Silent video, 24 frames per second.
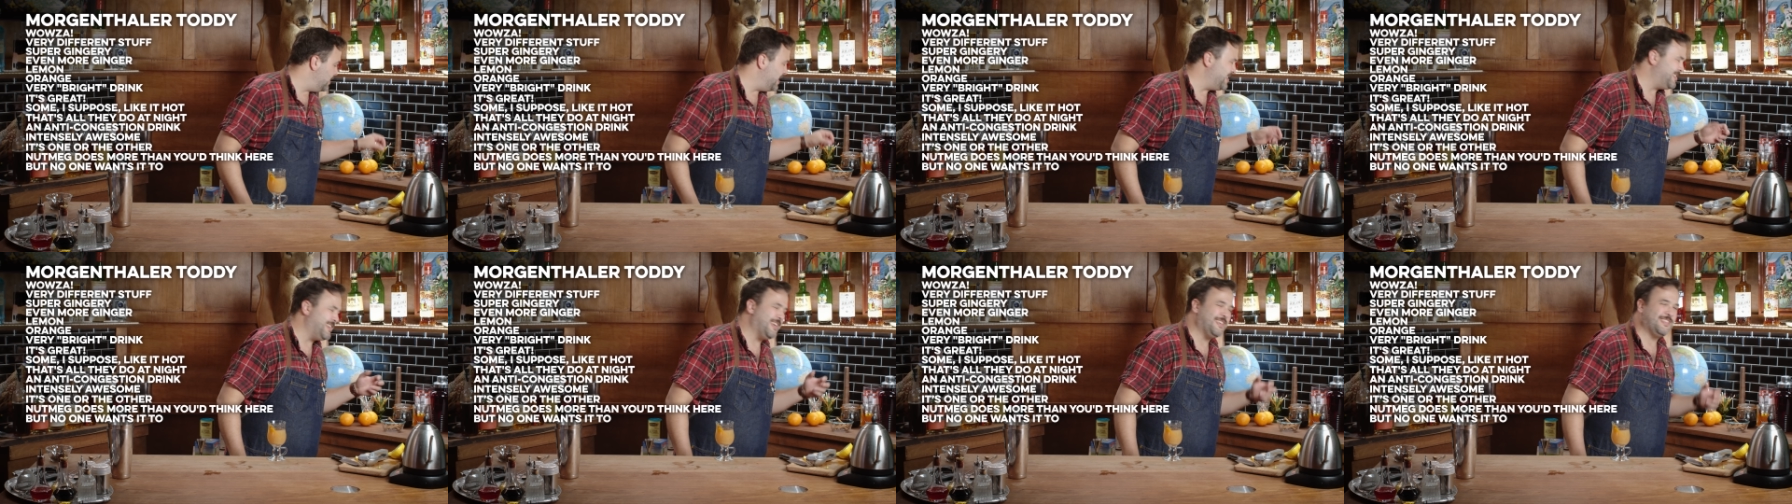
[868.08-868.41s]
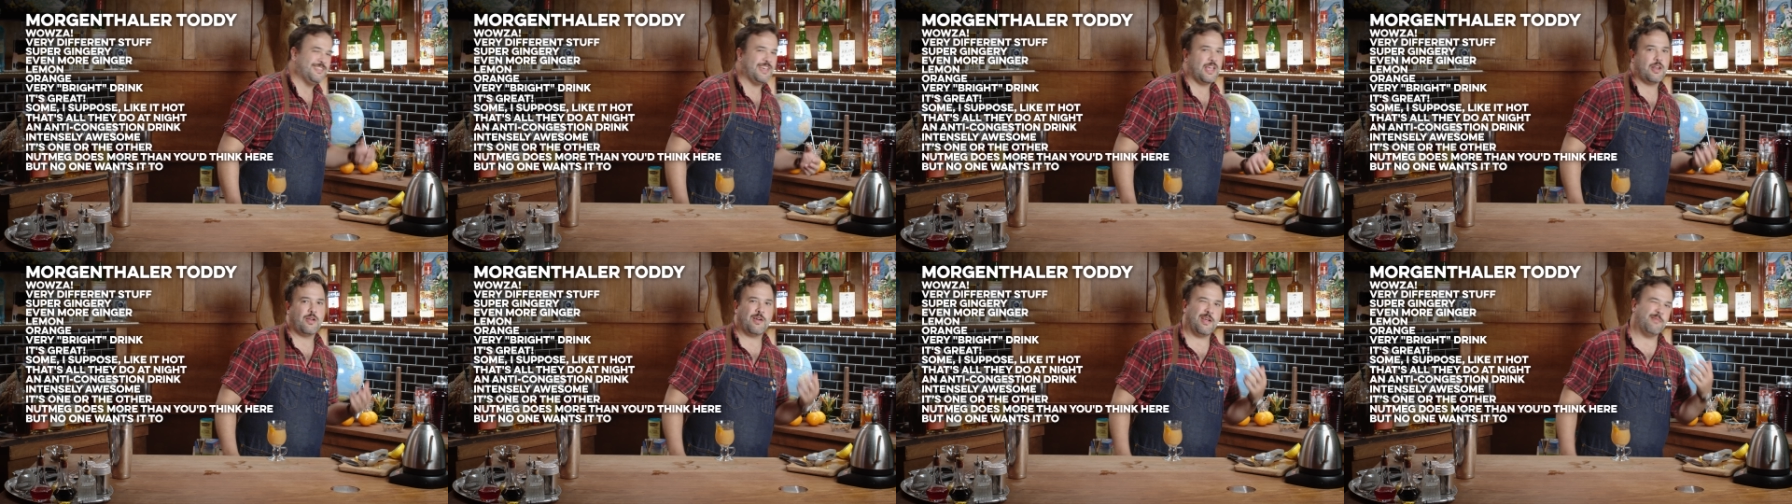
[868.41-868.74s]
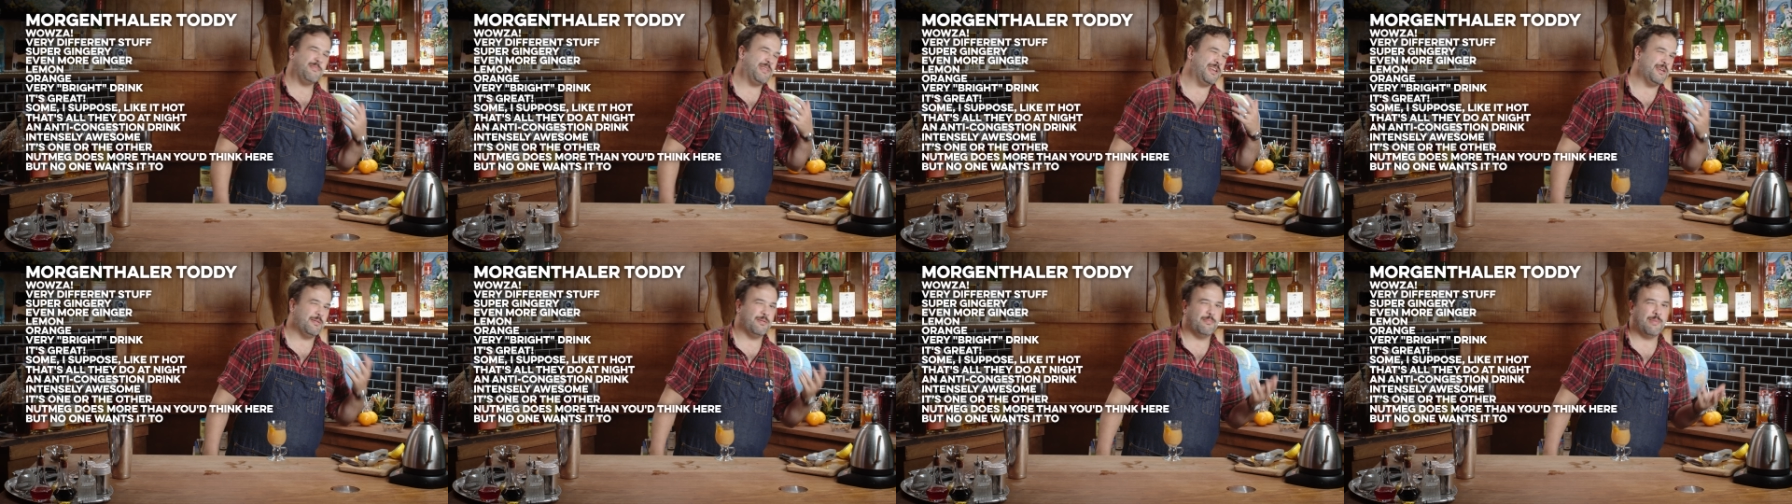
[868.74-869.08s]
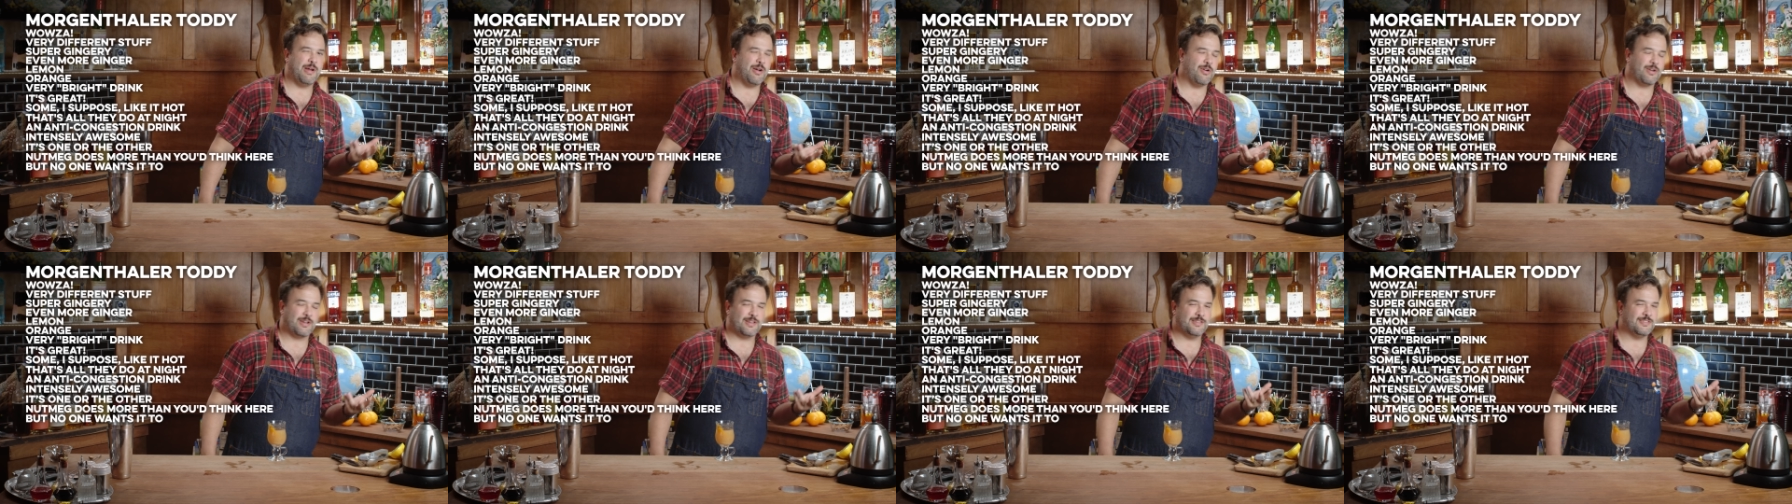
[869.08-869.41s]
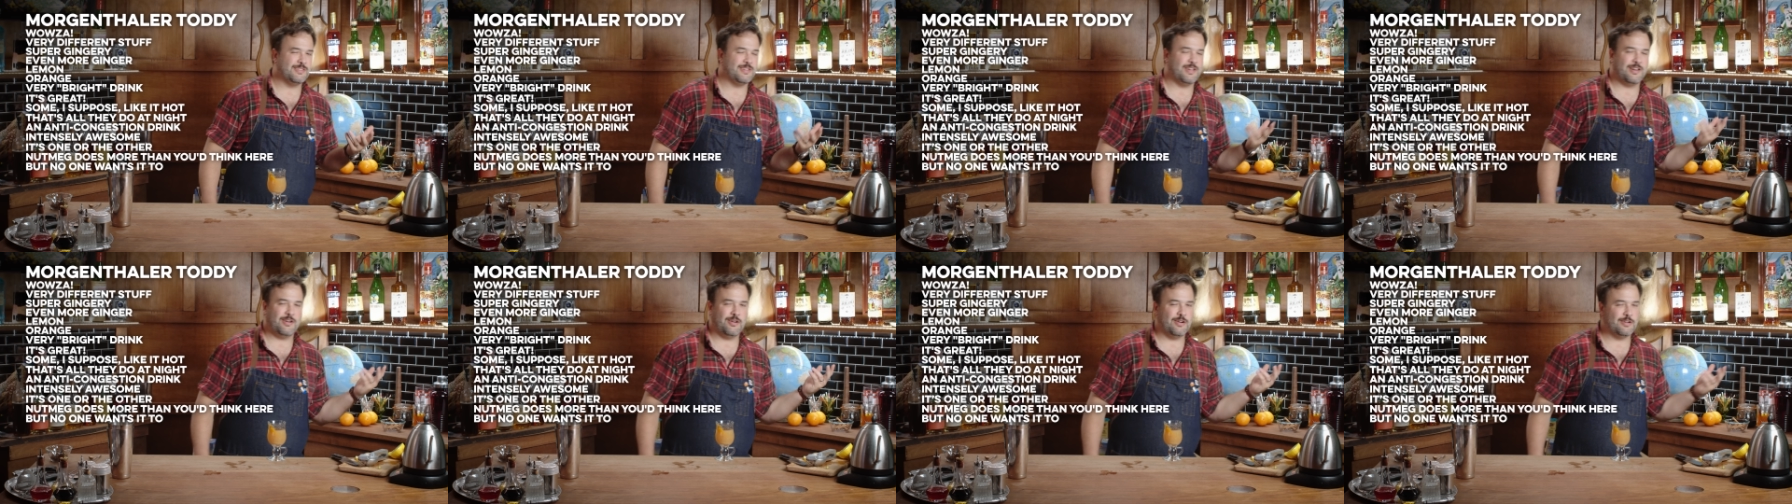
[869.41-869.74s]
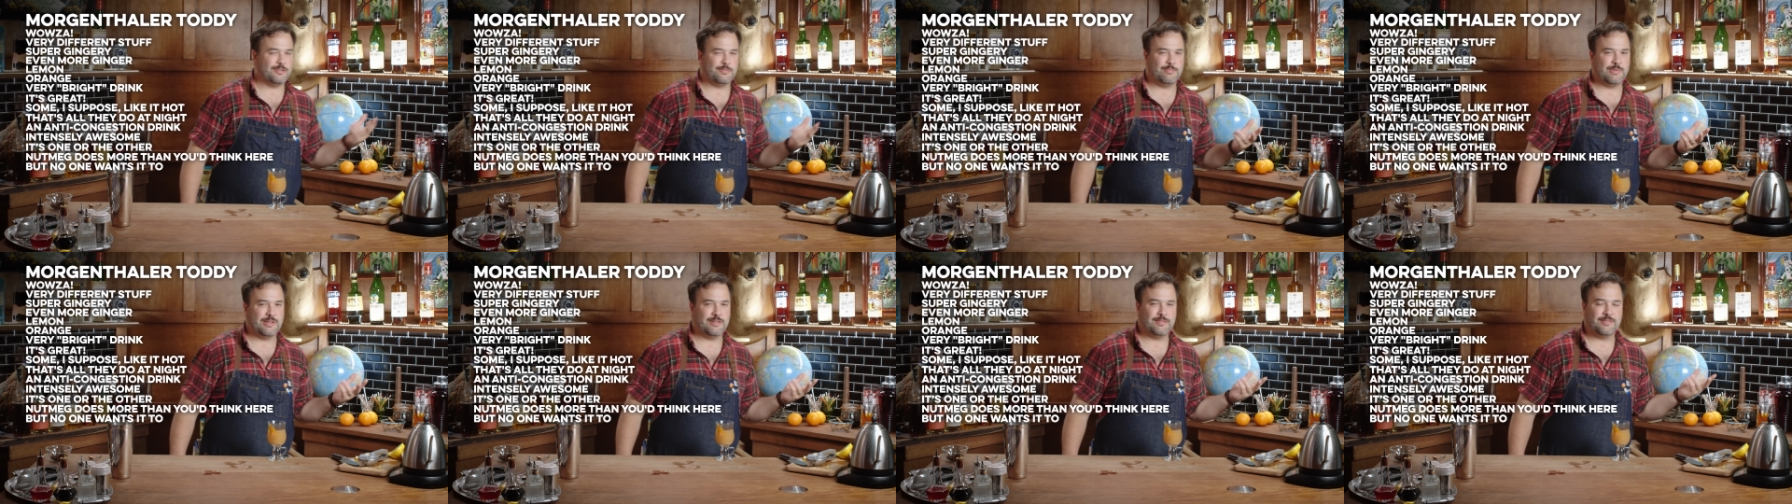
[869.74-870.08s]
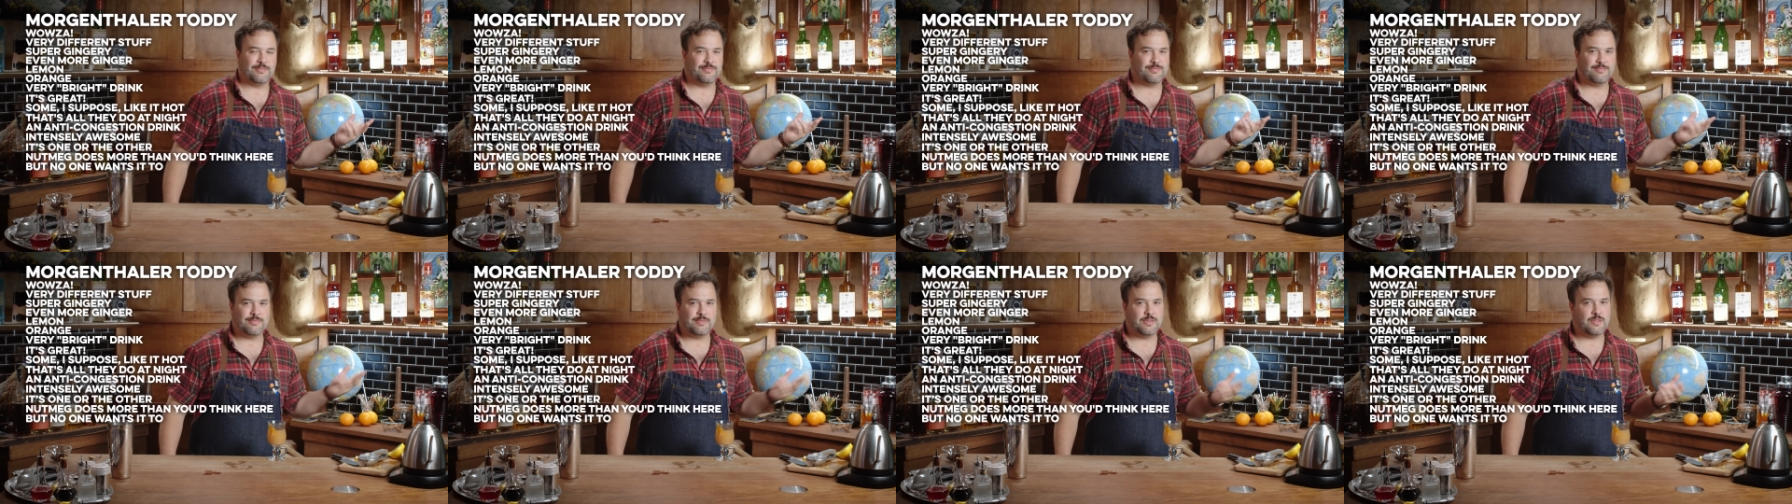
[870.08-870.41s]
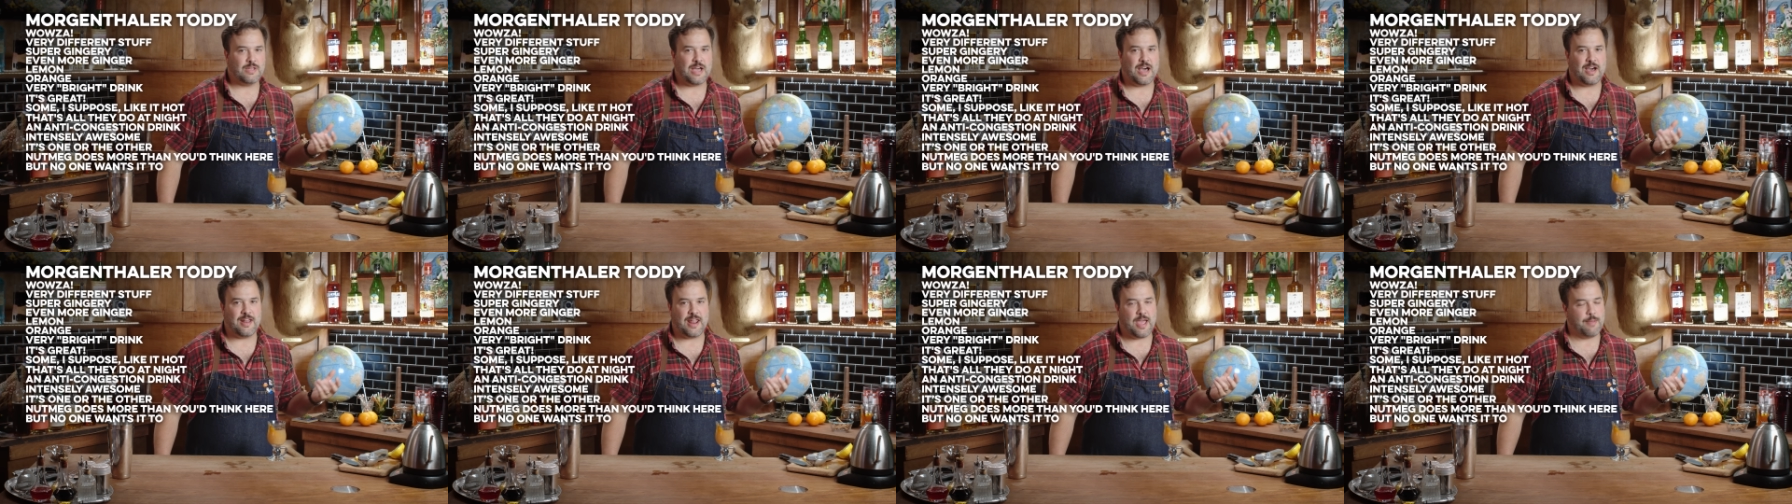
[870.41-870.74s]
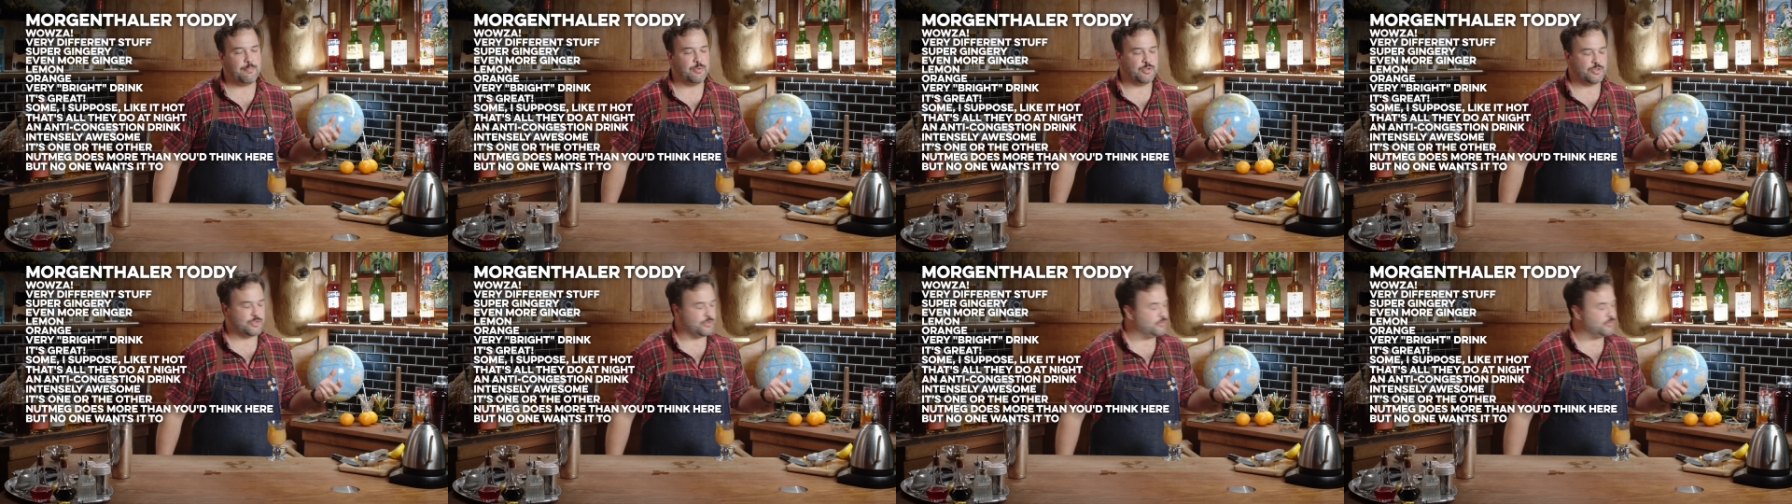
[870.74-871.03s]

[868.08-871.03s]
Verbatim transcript: When I say cider, I mean an American cider. I just mean hot apple